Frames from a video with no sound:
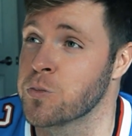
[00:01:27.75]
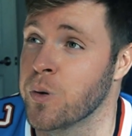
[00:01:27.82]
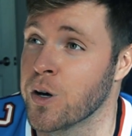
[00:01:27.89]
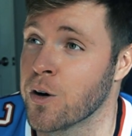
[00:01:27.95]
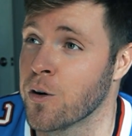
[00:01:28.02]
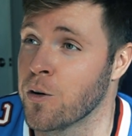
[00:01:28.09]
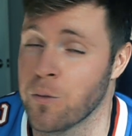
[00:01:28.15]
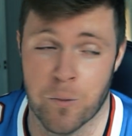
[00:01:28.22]

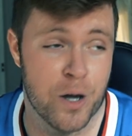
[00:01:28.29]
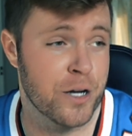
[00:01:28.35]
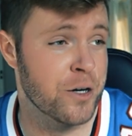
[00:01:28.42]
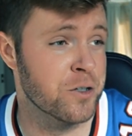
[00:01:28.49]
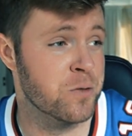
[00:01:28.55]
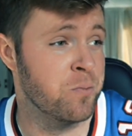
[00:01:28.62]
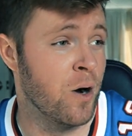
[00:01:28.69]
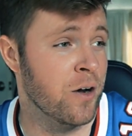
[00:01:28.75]
Bill, making
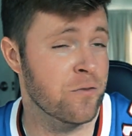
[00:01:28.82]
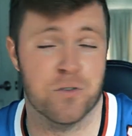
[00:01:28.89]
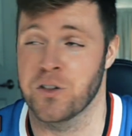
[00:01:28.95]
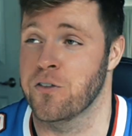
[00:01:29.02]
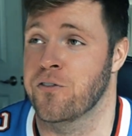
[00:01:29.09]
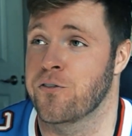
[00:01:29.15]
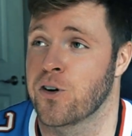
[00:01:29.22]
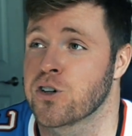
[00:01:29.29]
us punt for
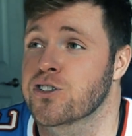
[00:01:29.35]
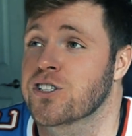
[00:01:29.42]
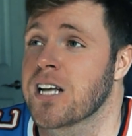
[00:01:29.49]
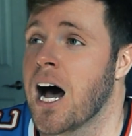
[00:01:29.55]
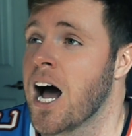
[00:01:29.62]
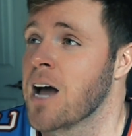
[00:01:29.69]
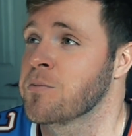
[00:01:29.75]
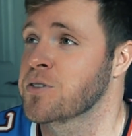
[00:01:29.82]
the first
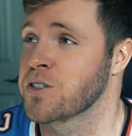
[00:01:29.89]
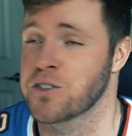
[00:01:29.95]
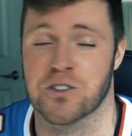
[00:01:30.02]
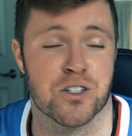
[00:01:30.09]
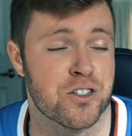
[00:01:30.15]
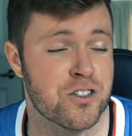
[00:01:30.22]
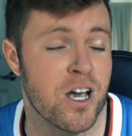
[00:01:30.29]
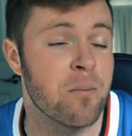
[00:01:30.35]
time since
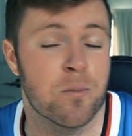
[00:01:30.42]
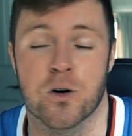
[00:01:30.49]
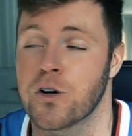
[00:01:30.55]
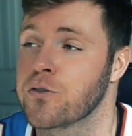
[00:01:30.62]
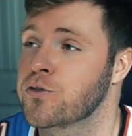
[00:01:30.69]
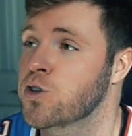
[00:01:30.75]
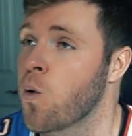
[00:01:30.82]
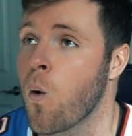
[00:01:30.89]
December
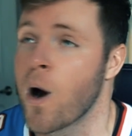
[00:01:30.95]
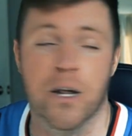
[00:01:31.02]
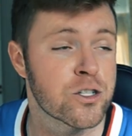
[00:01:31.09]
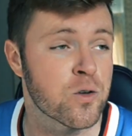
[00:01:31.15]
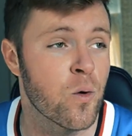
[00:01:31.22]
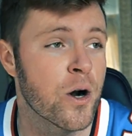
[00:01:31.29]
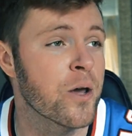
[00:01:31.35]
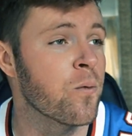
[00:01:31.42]
of
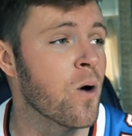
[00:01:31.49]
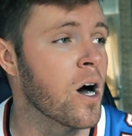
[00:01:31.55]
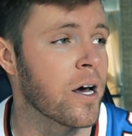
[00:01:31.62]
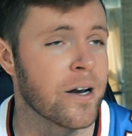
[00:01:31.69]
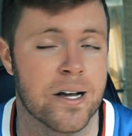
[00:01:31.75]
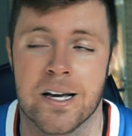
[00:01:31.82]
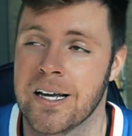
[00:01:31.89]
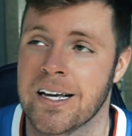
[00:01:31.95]

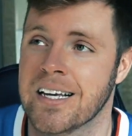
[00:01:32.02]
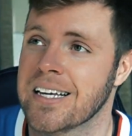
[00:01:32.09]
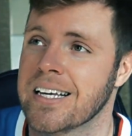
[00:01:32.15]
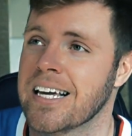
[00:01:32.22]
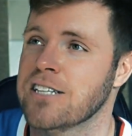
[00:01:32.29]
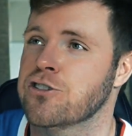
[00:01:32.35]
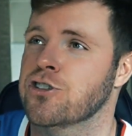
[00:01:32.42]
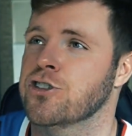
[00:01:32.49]
2021.
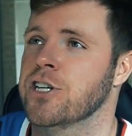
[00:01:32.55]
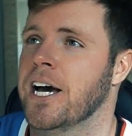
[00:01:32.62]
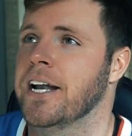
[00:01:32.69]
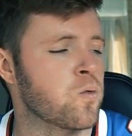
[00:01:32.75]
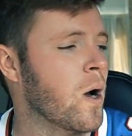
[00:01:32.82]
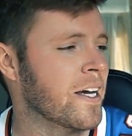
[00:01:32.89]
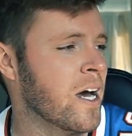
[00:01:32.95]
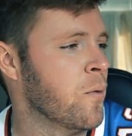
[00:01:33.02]
Eat
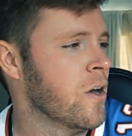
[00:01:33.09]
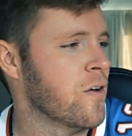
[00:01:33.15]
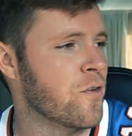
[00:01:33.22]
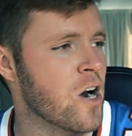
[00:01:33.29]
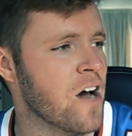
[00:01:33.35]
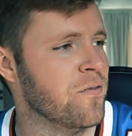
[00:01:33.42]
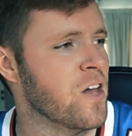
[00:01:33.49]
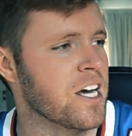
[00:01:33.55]
why can't we
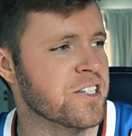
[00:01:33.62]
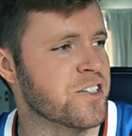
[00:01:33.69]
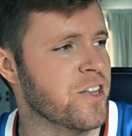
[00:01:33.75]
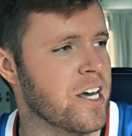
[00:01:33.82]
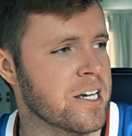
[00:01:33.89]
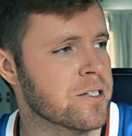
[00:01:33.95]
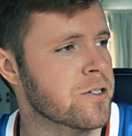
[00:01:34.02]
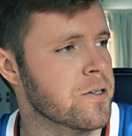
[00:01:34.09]
ever have nice
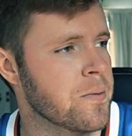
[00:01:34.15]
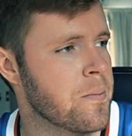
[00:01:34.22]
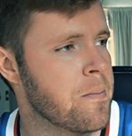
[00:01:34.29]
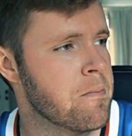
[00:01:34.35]
things?